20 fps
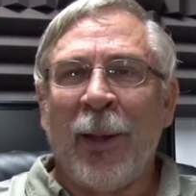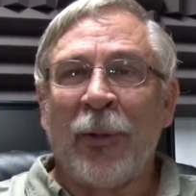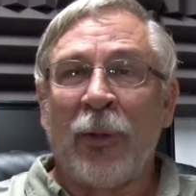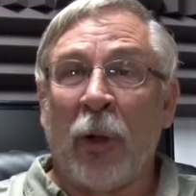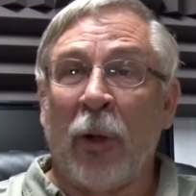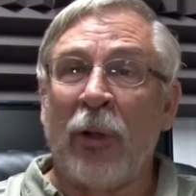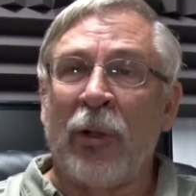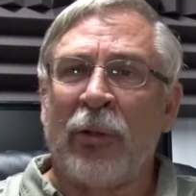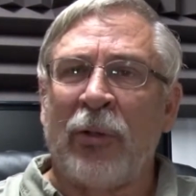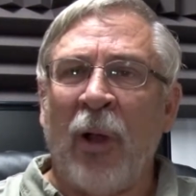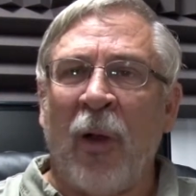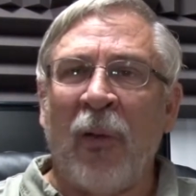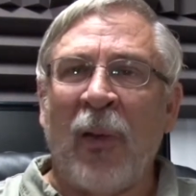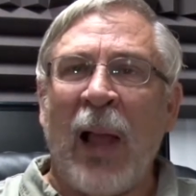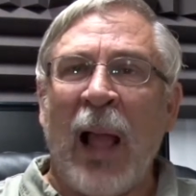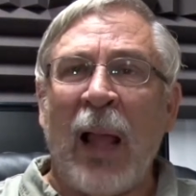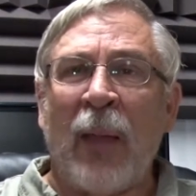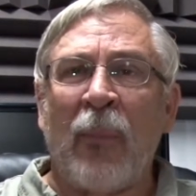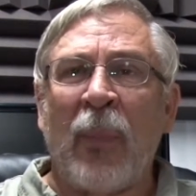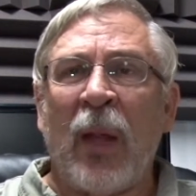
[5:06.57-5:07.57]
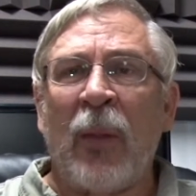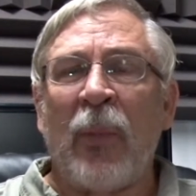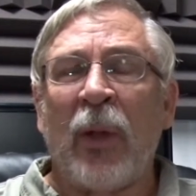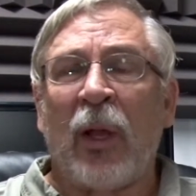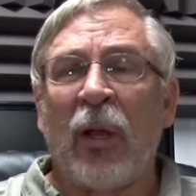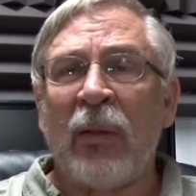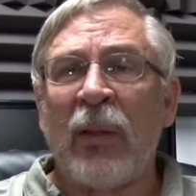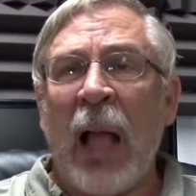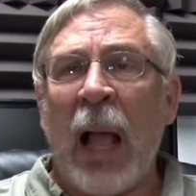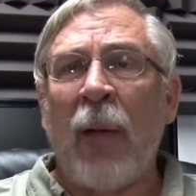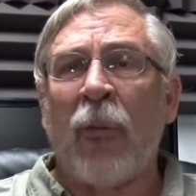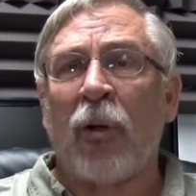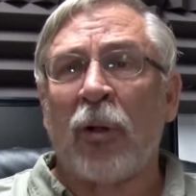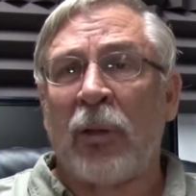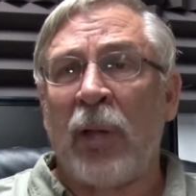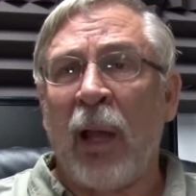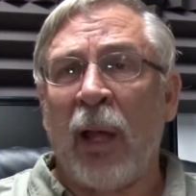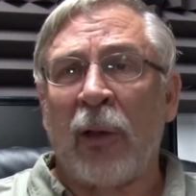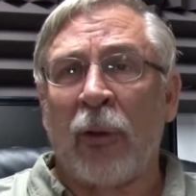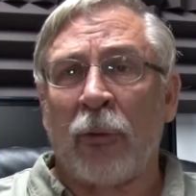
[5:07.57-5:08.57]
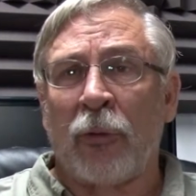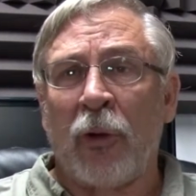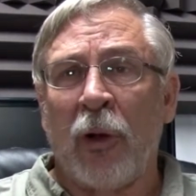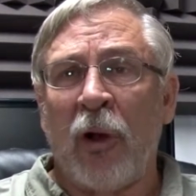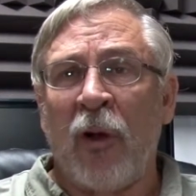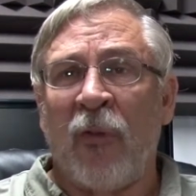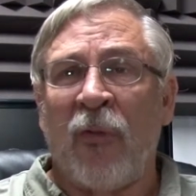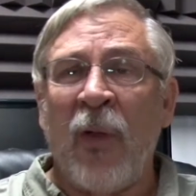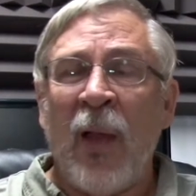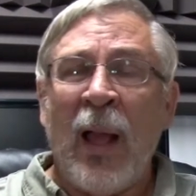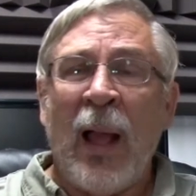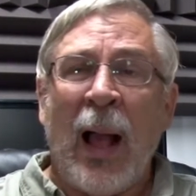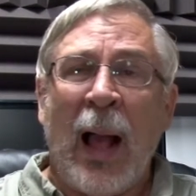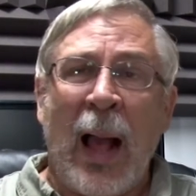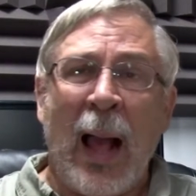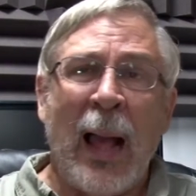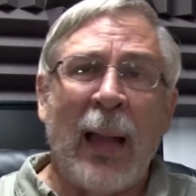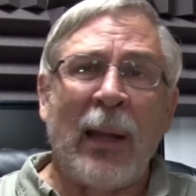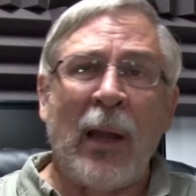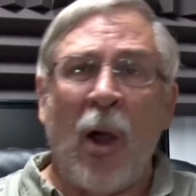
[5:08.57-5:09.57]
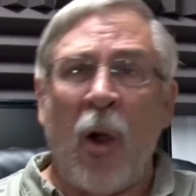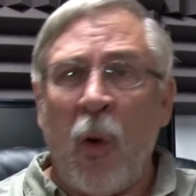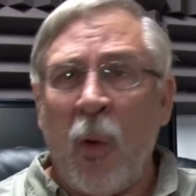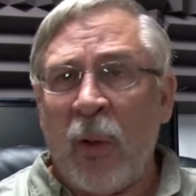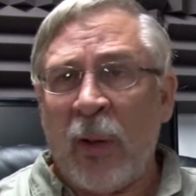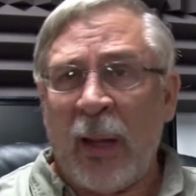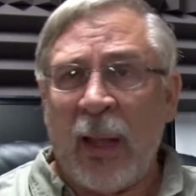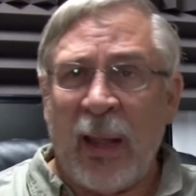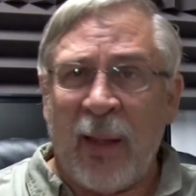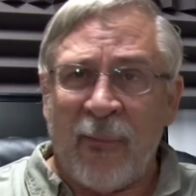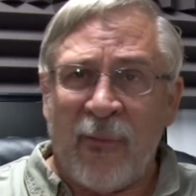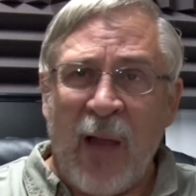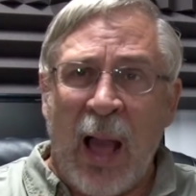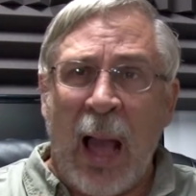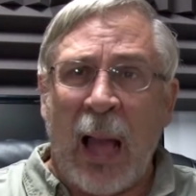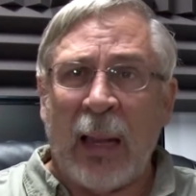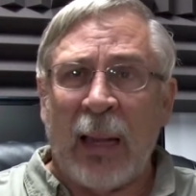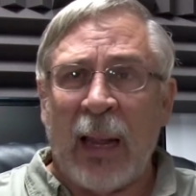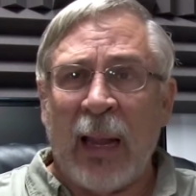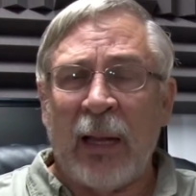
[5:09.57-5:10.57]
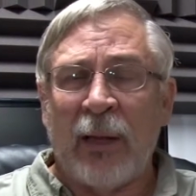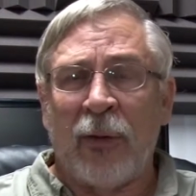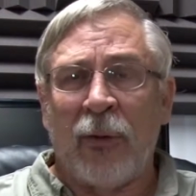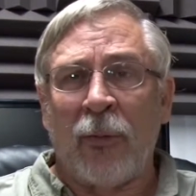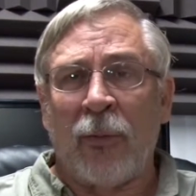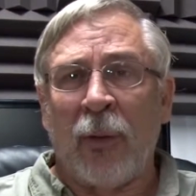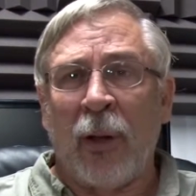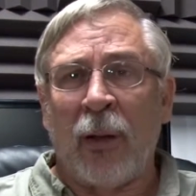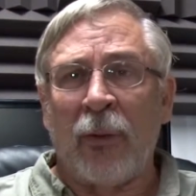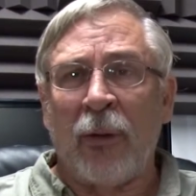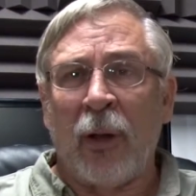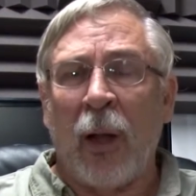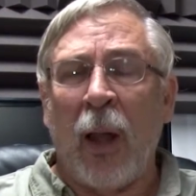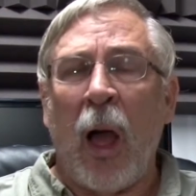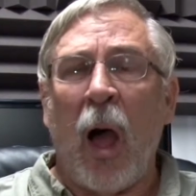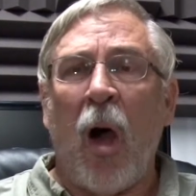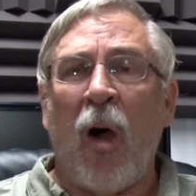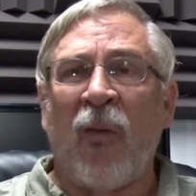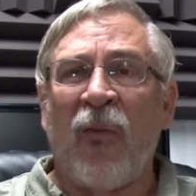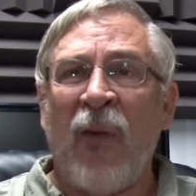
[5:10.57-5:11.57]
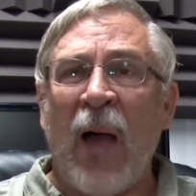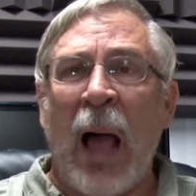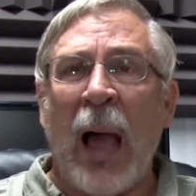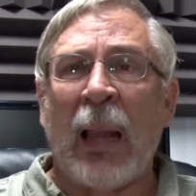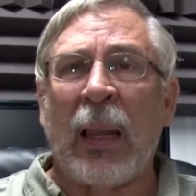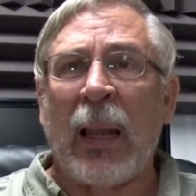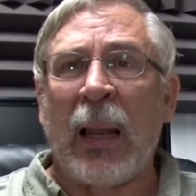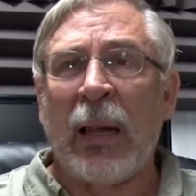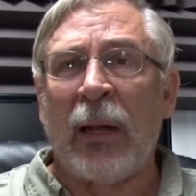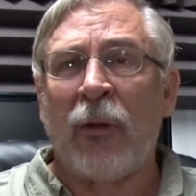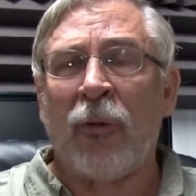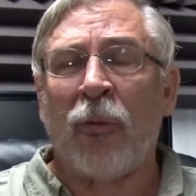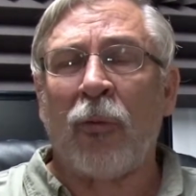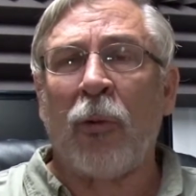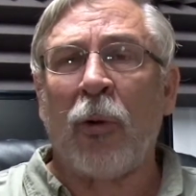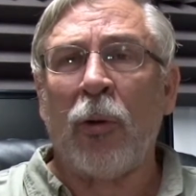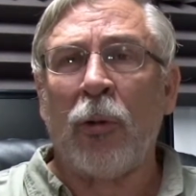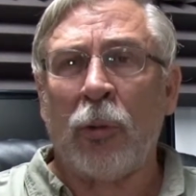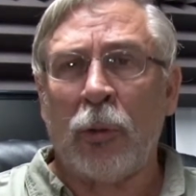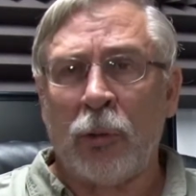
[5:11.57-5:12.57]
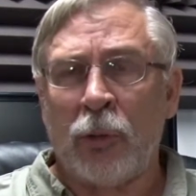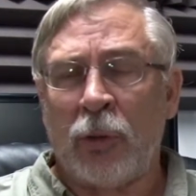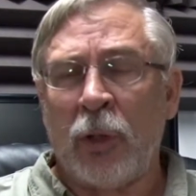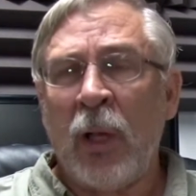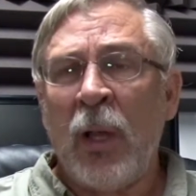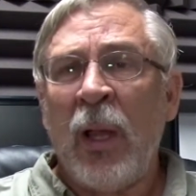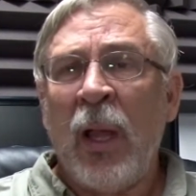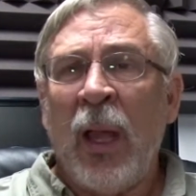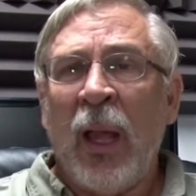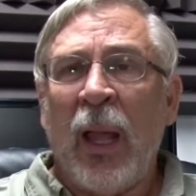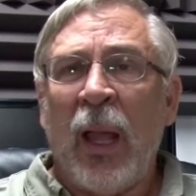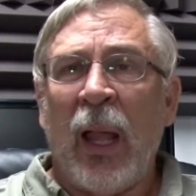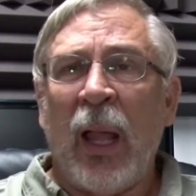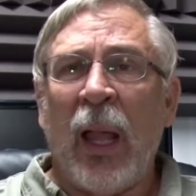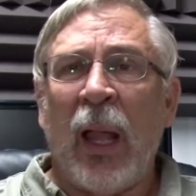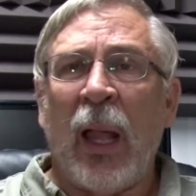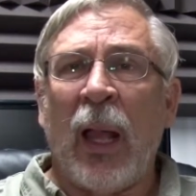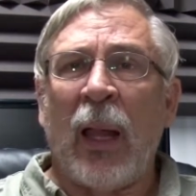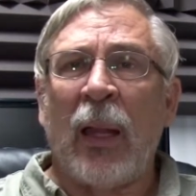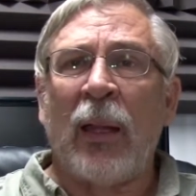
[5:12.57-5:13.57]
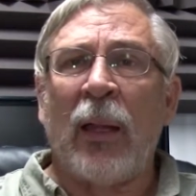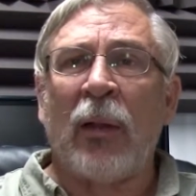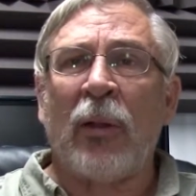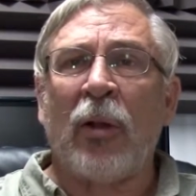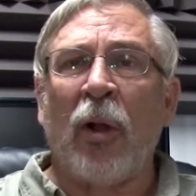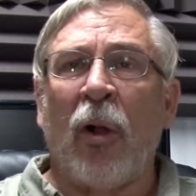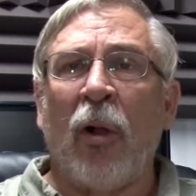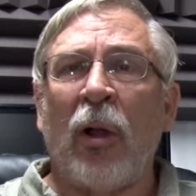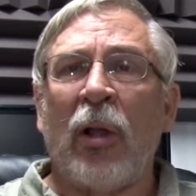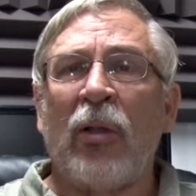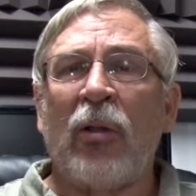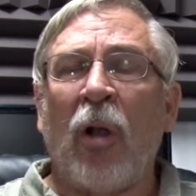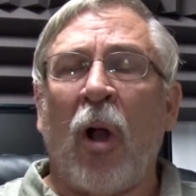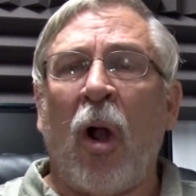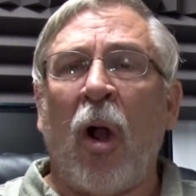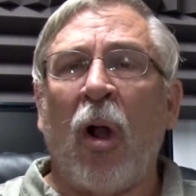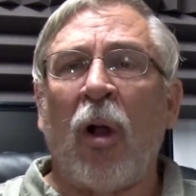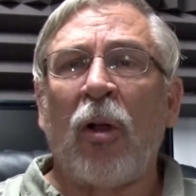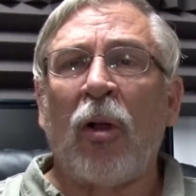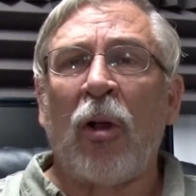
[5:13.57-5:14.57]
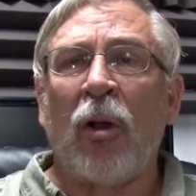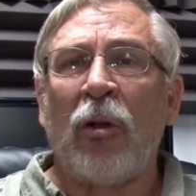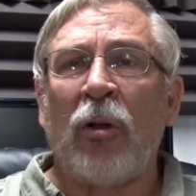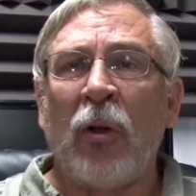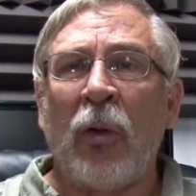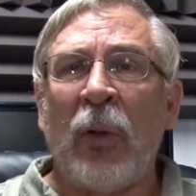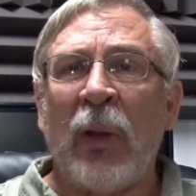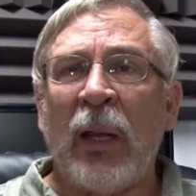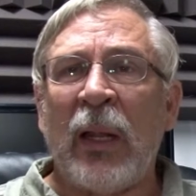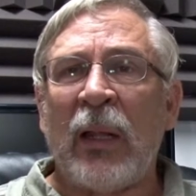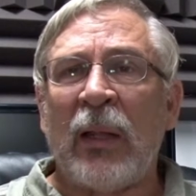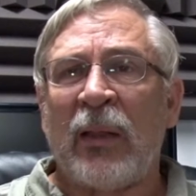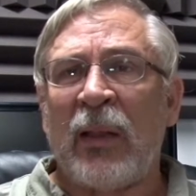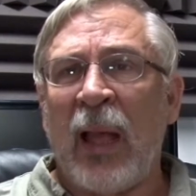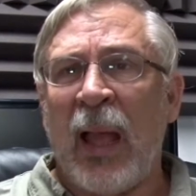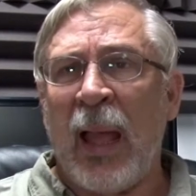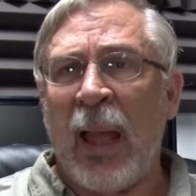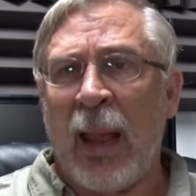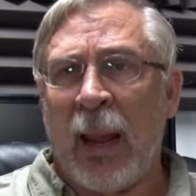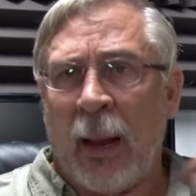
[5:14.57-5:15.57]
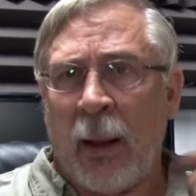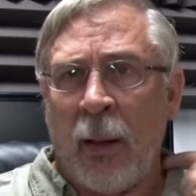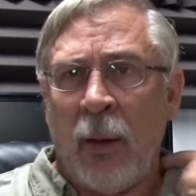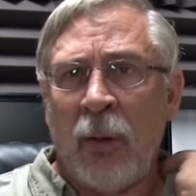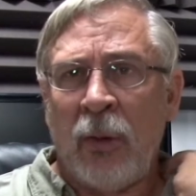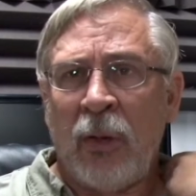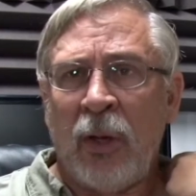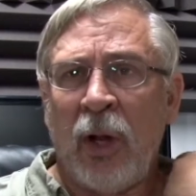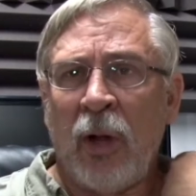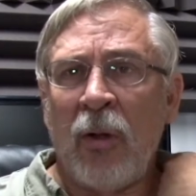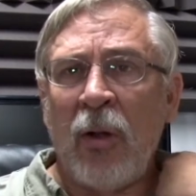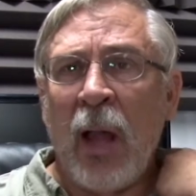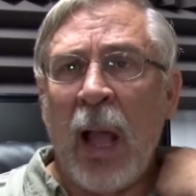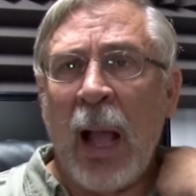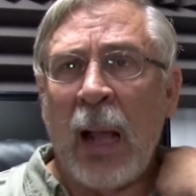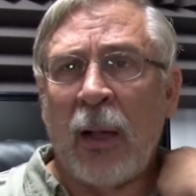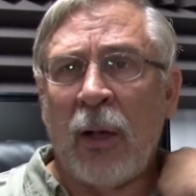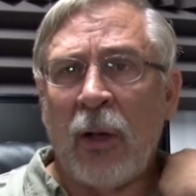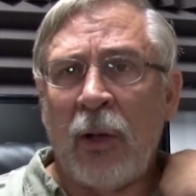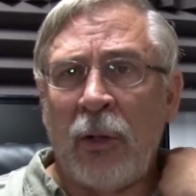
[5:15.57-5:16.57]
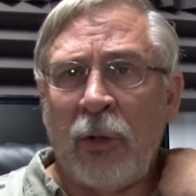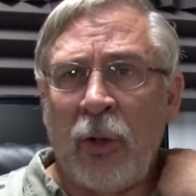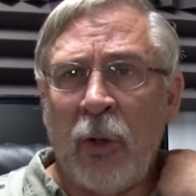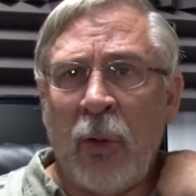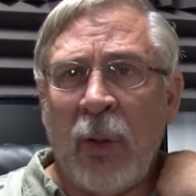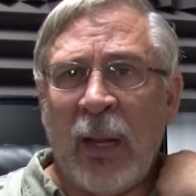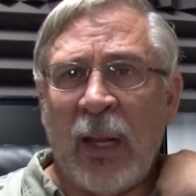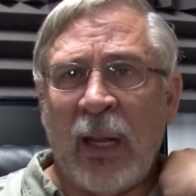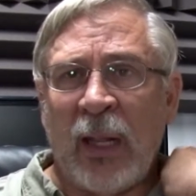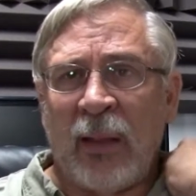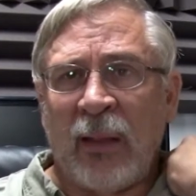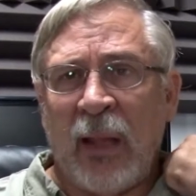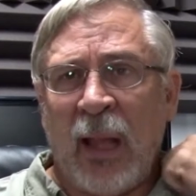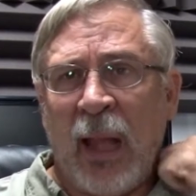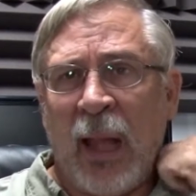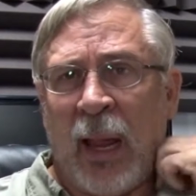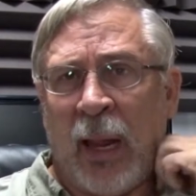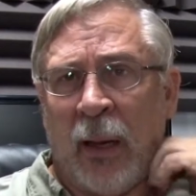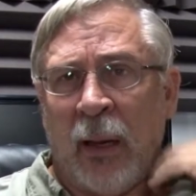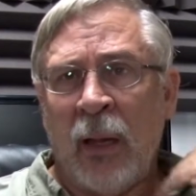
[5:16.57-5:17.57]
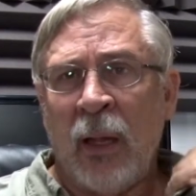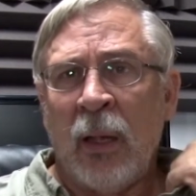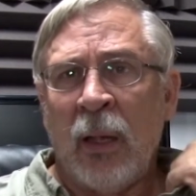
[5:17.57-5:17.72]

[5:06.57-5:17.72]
Attorneys don't like me because I will tell the truth. I know when they have violated the law or violated the rules, and the attorneys aren't going to do anything. They're not going to do anything.